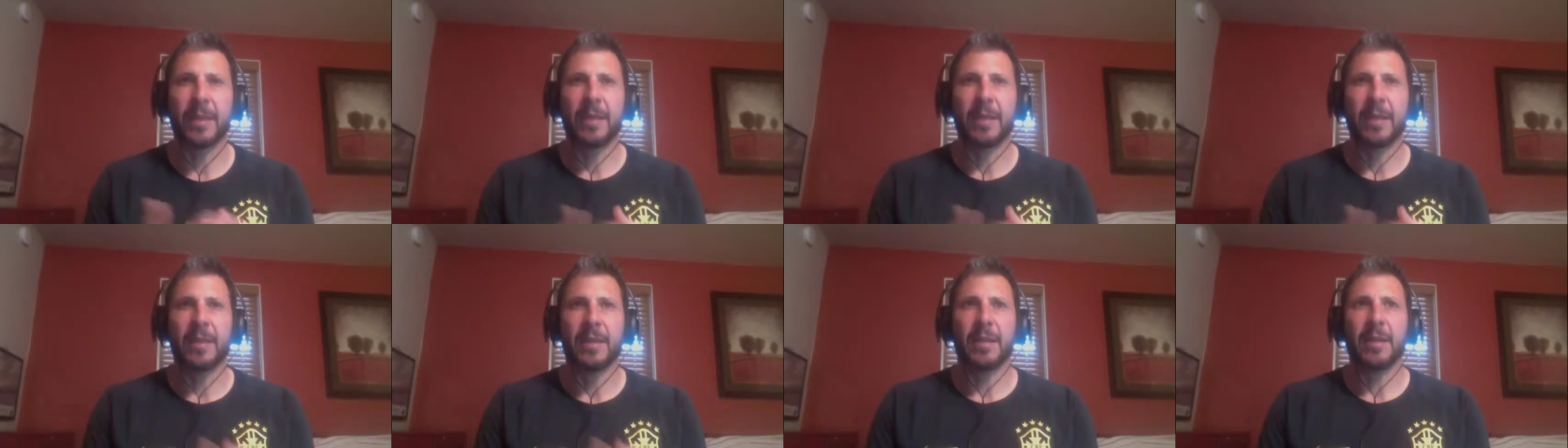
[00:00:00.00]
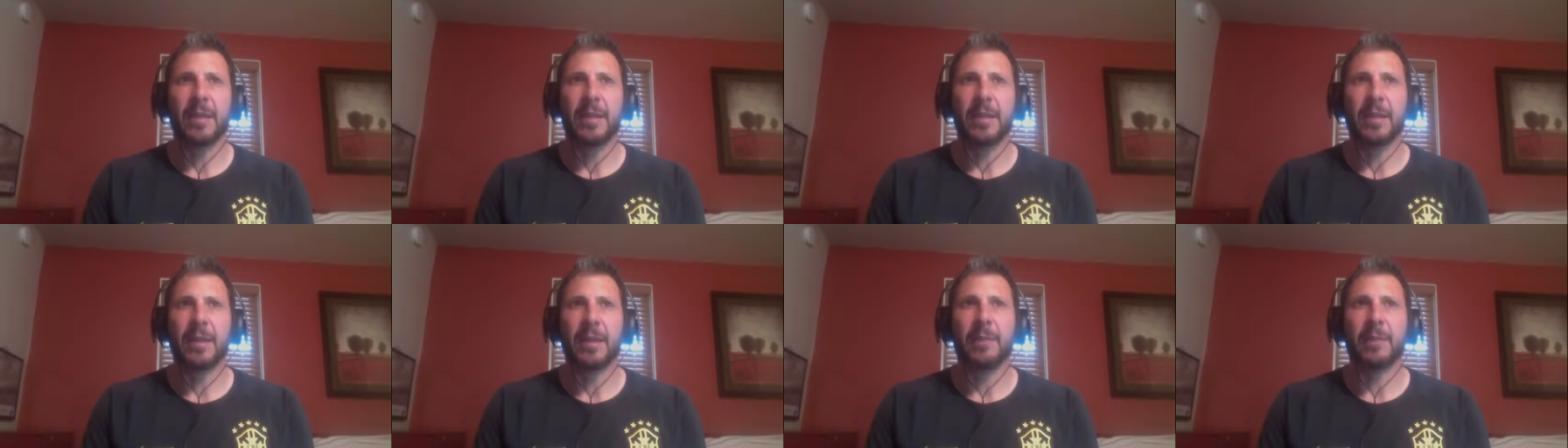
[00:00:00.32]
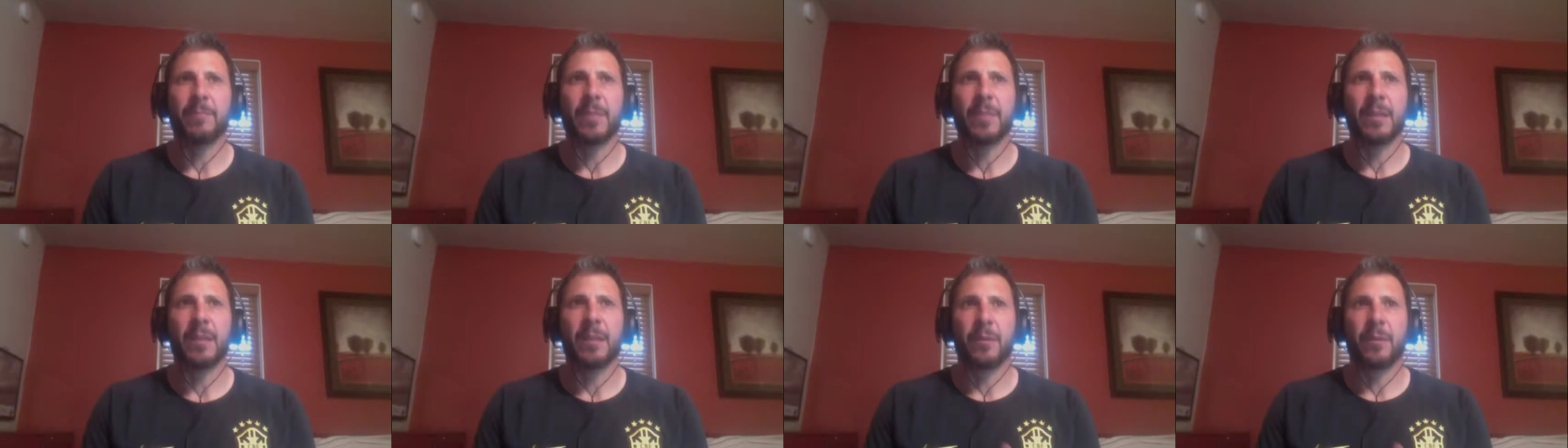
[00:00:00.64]
uh
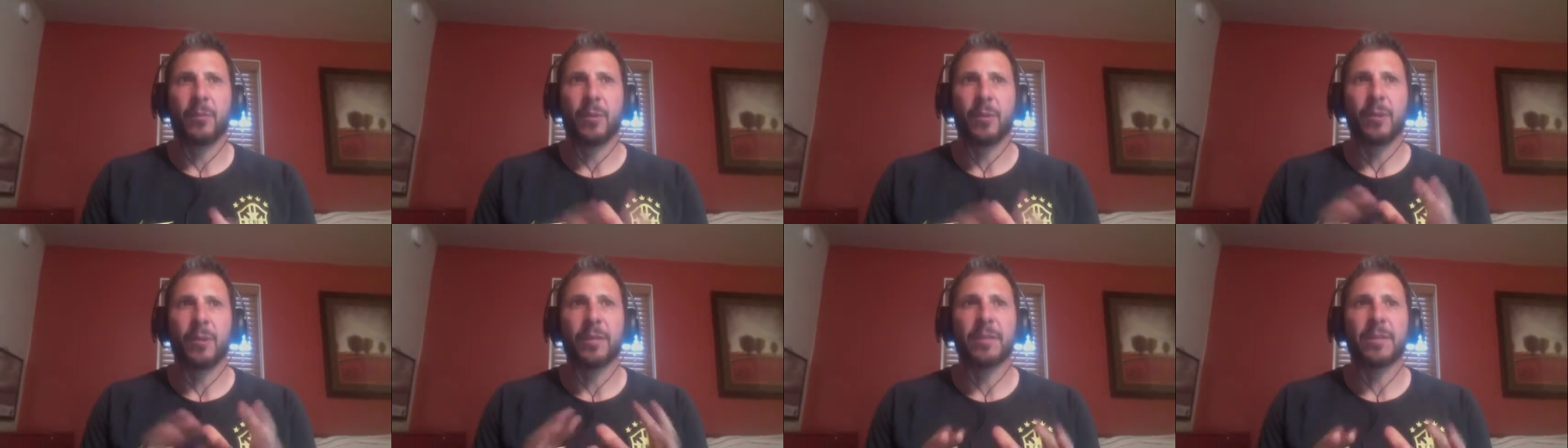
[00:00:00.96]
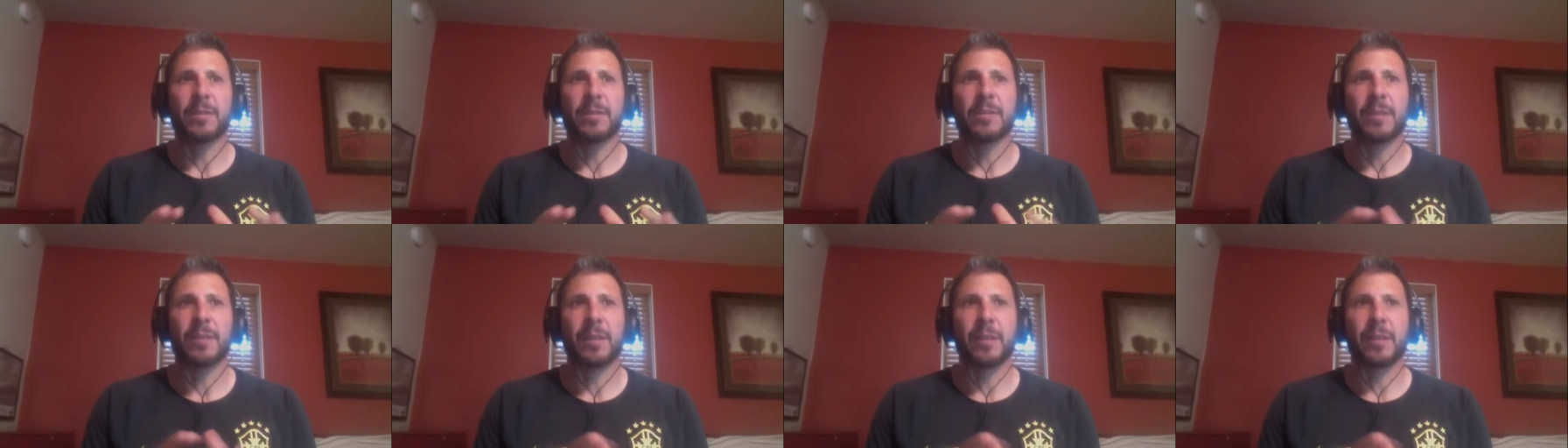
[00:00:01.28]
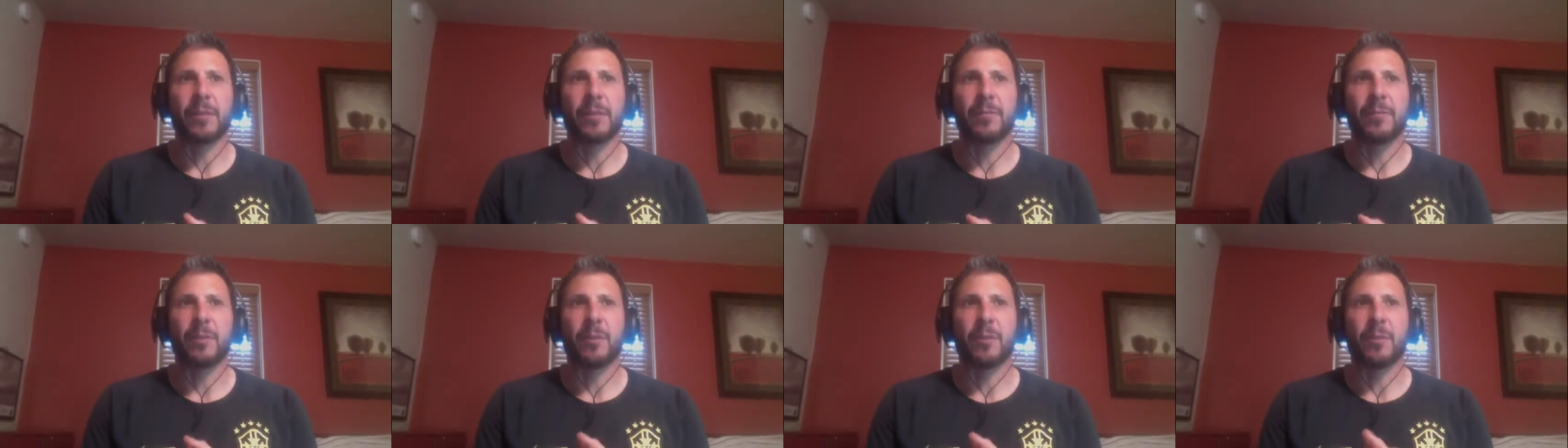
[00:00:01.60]
when you listen to the
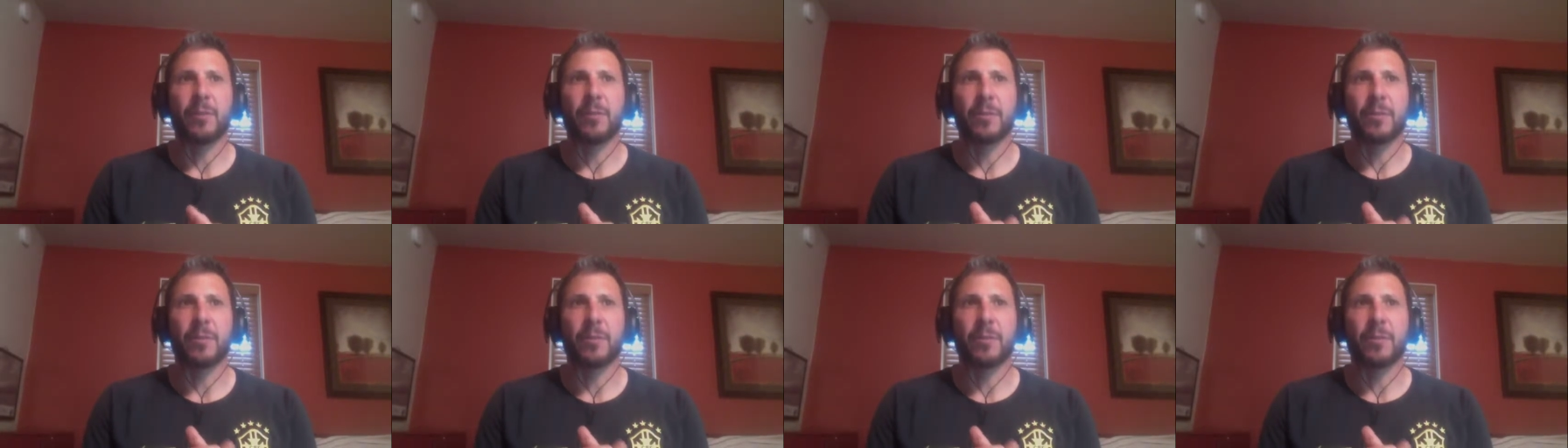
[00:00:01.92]
interview,